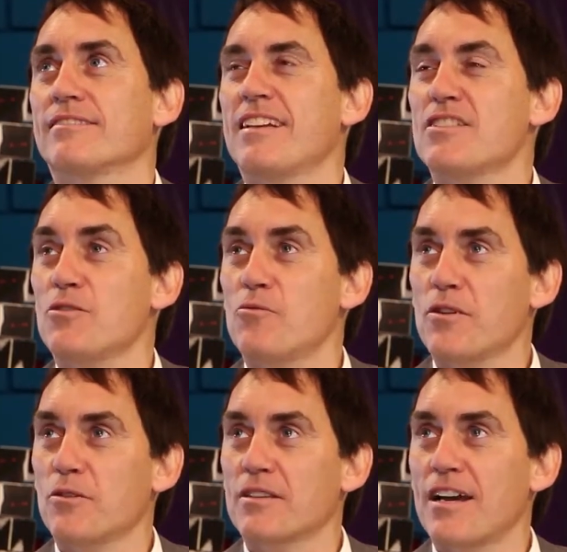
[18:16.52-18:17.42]
That's a
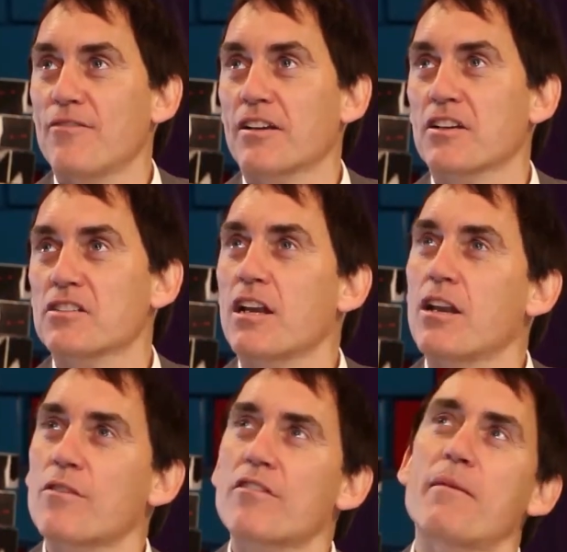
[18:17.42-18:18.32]
real tough one, because I
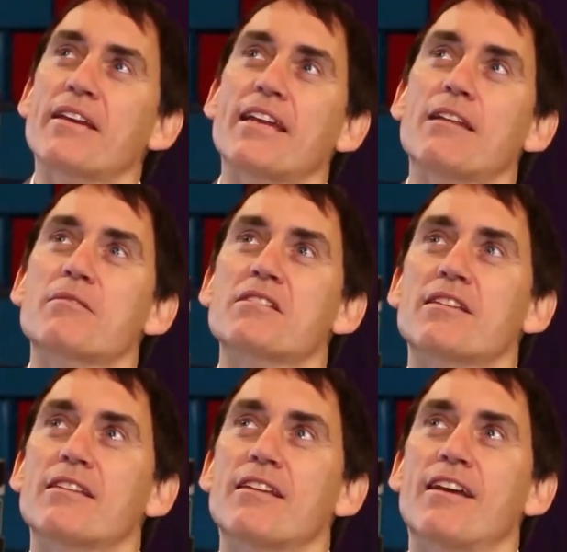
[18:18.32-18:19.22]
don't know if I've made any
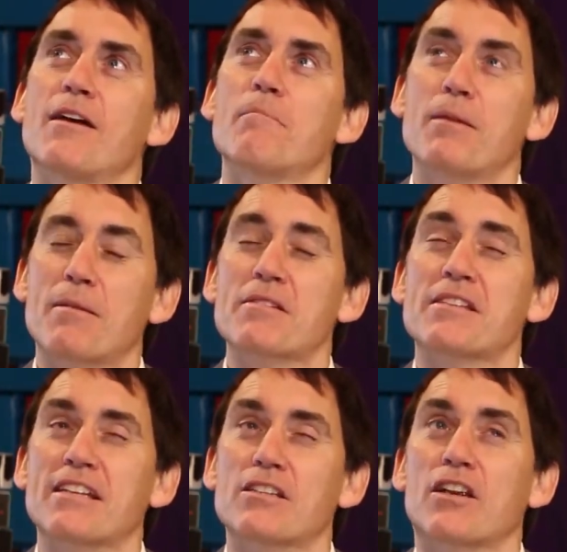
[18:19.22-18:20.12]
big
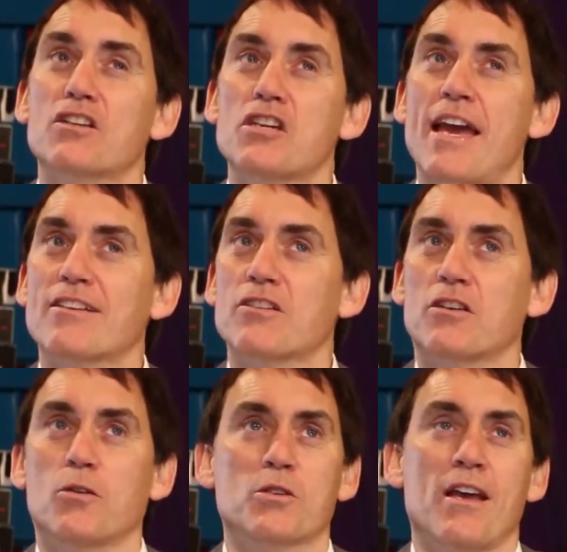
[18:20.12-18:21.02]
mistakes that I'd change,
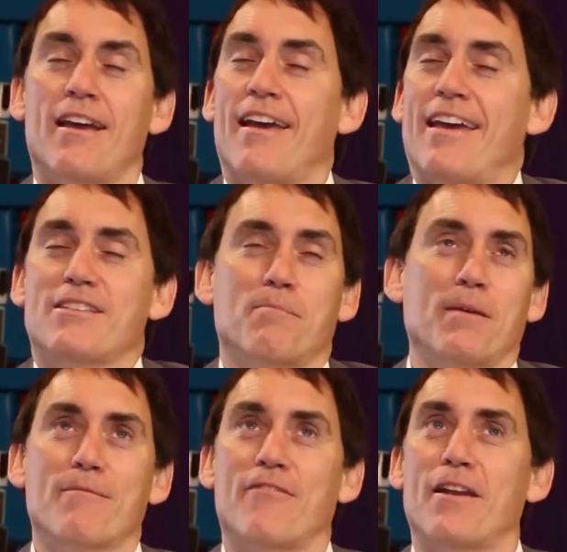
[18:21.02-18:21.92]
because, of course, as a
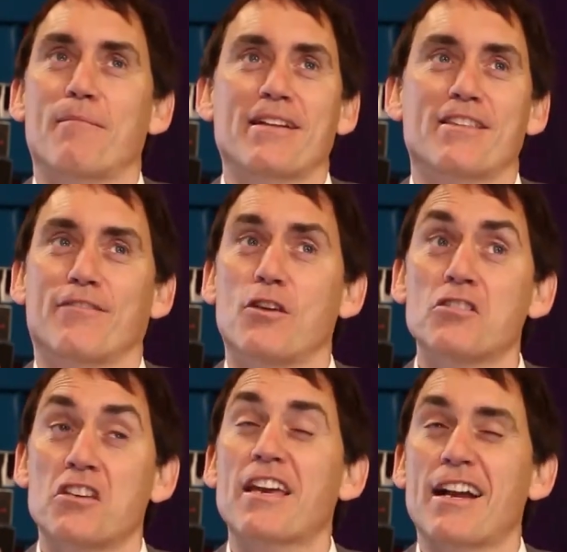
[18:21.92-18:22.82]
big fan of Back to the
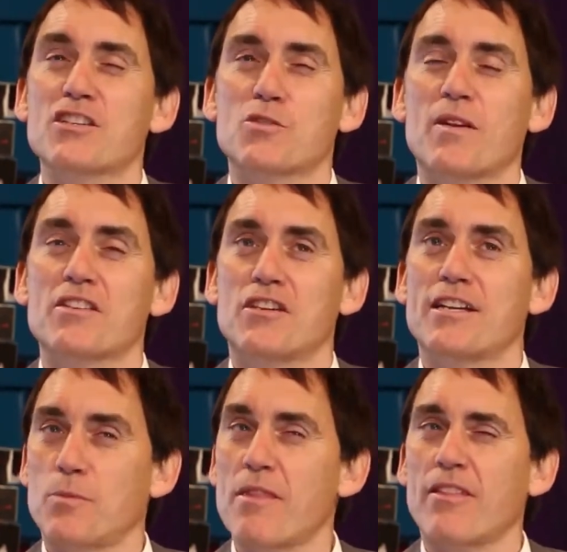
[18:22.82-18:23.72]
Future, you can't just
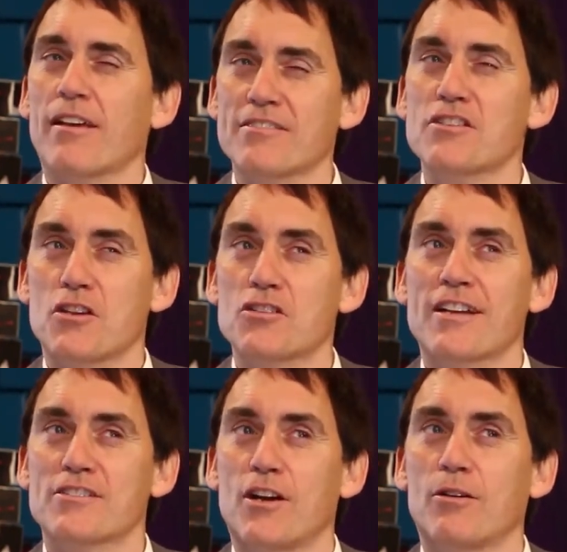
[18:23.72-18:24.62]
change one thing, because then you
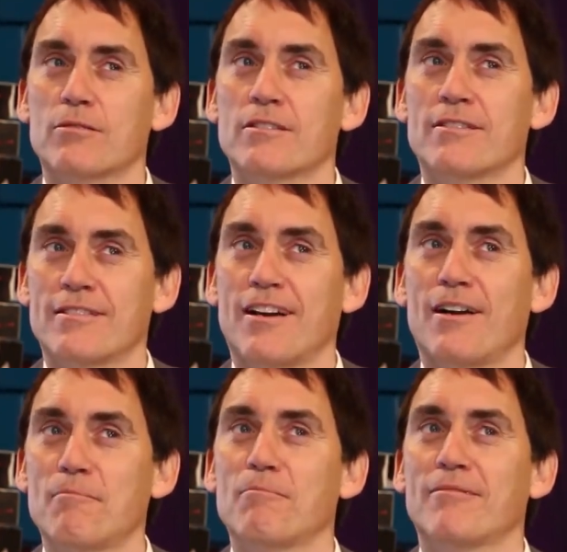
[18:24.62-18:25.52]
change the whole
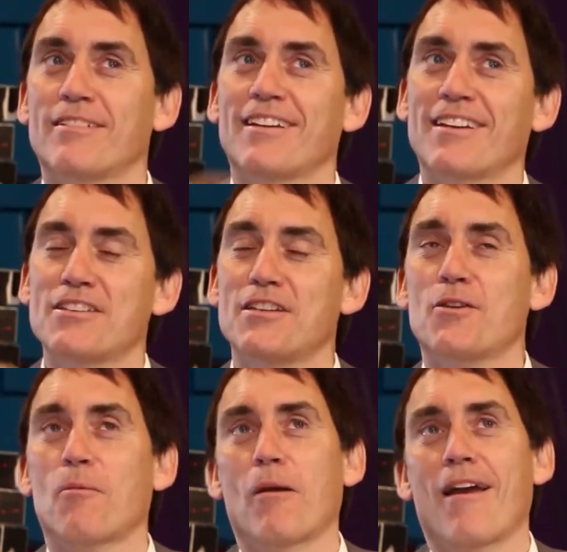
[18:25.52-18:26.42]
time
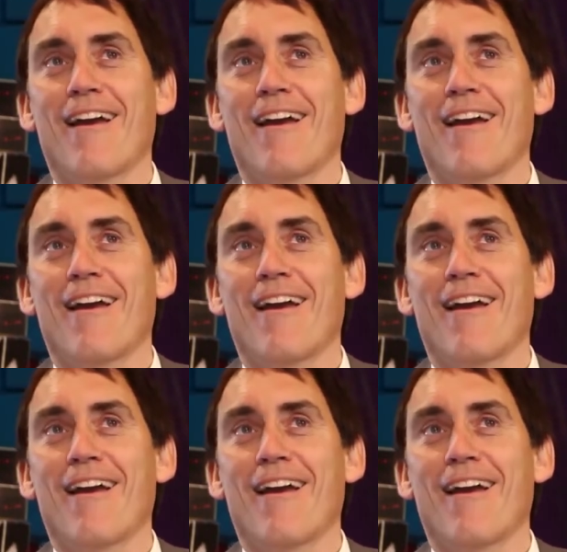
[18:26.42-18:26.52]
continuum.